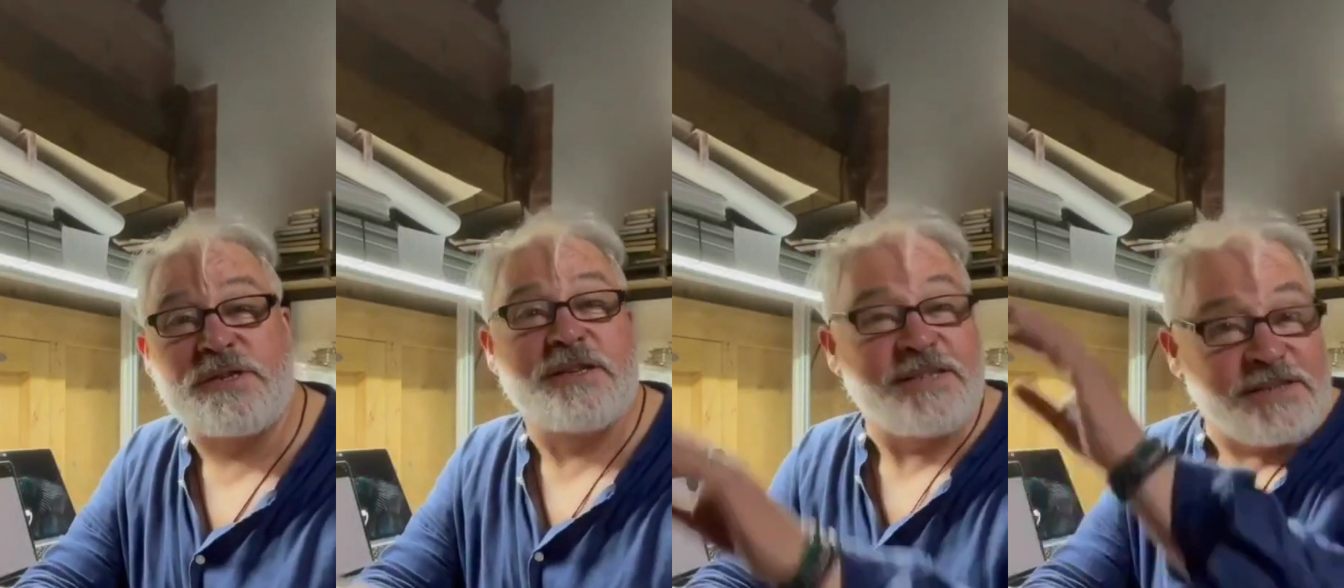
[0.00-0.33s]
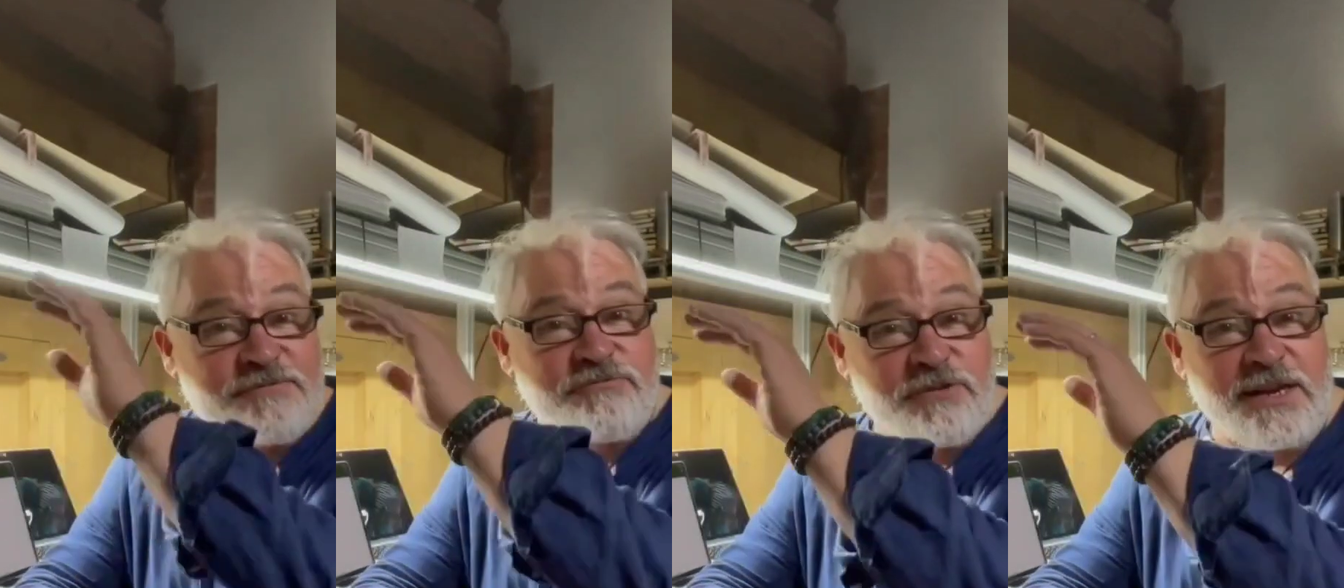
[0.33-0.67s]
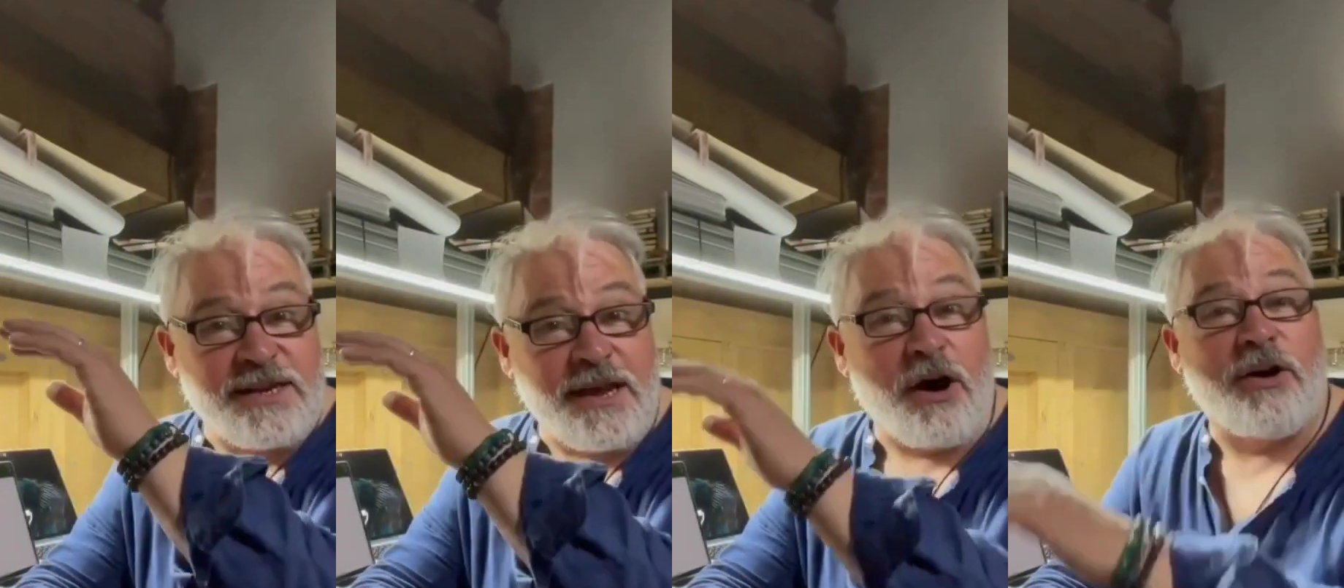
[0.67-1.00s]
So these are
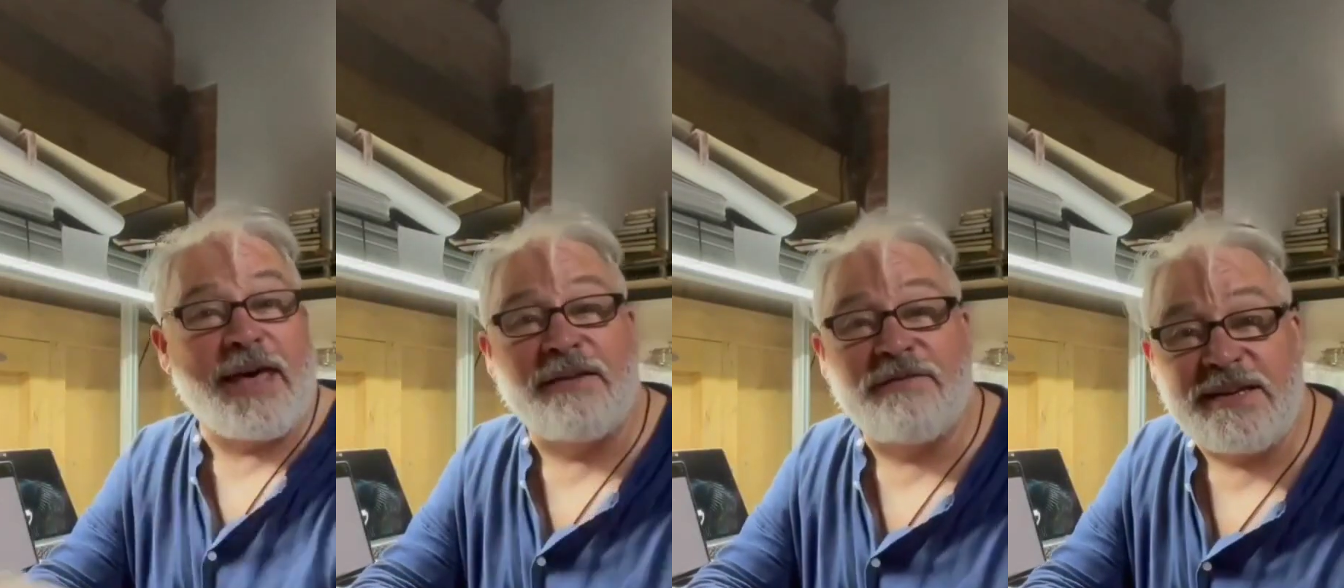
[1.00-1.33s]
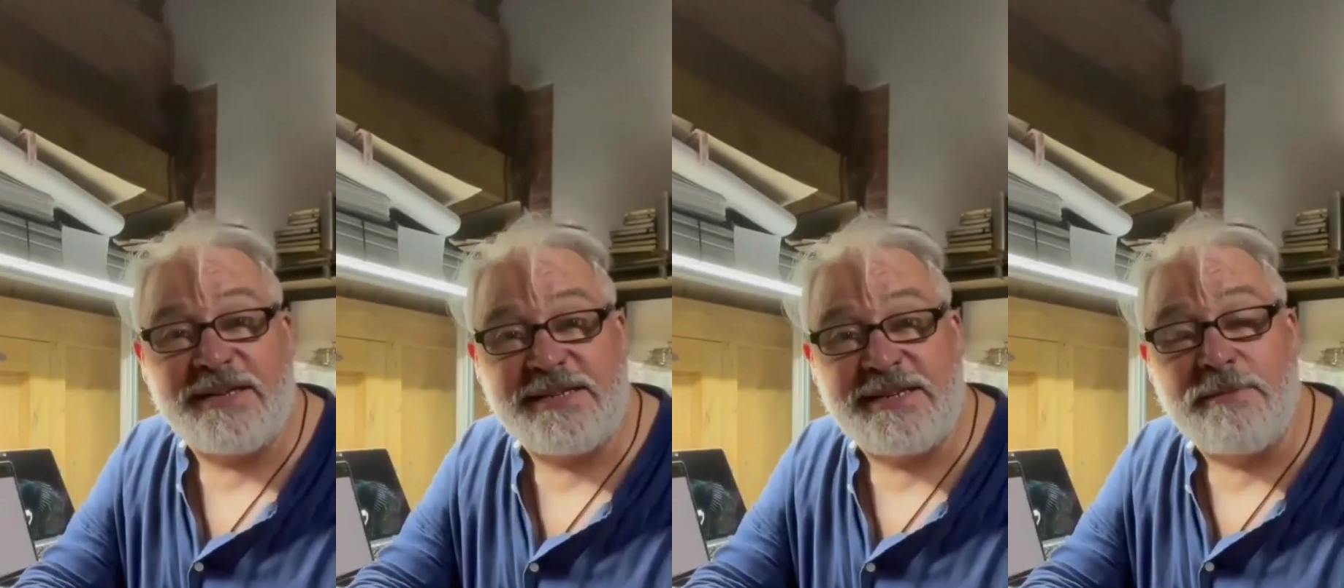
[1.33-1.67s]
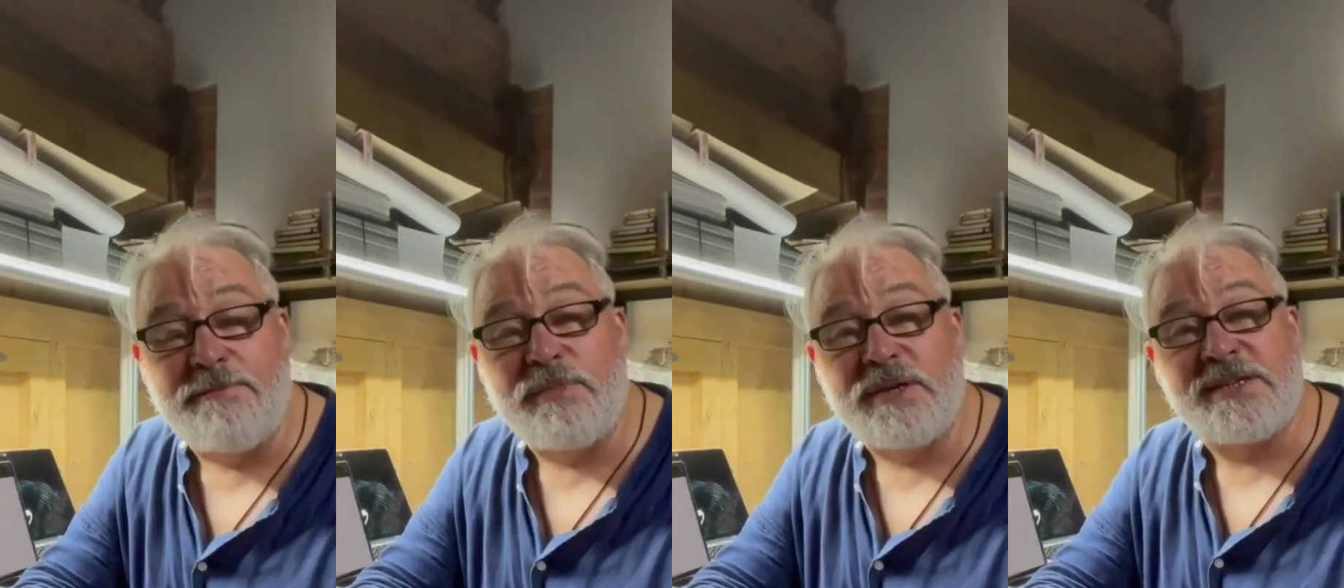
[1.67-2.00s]
really high elevated
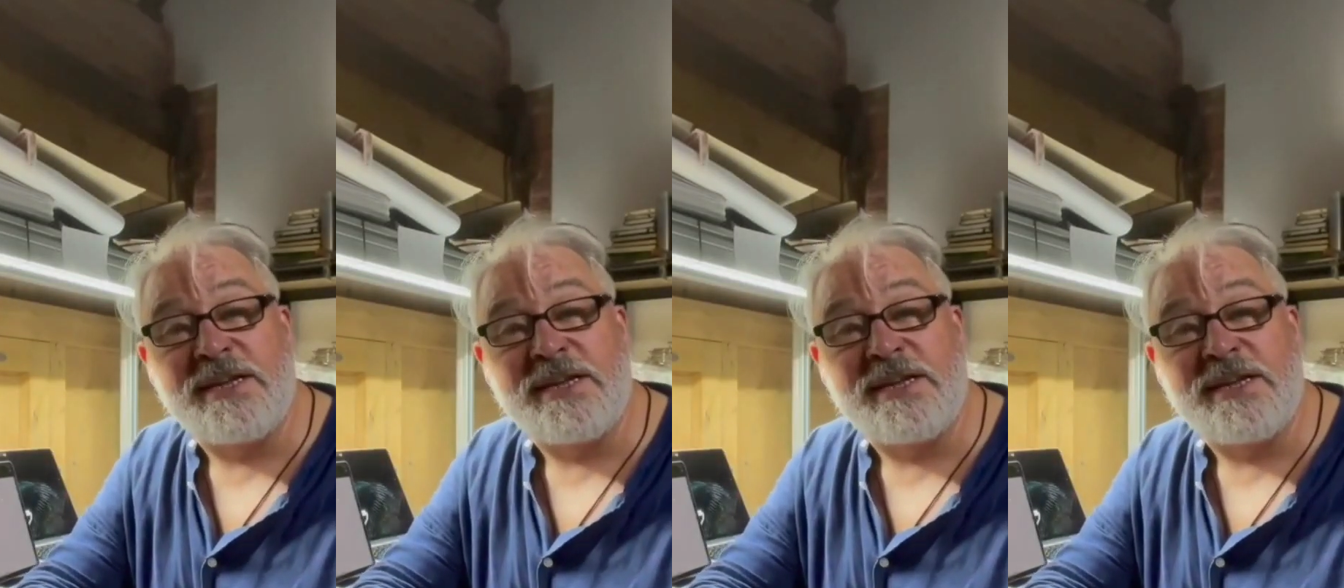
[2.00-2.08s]
numbers,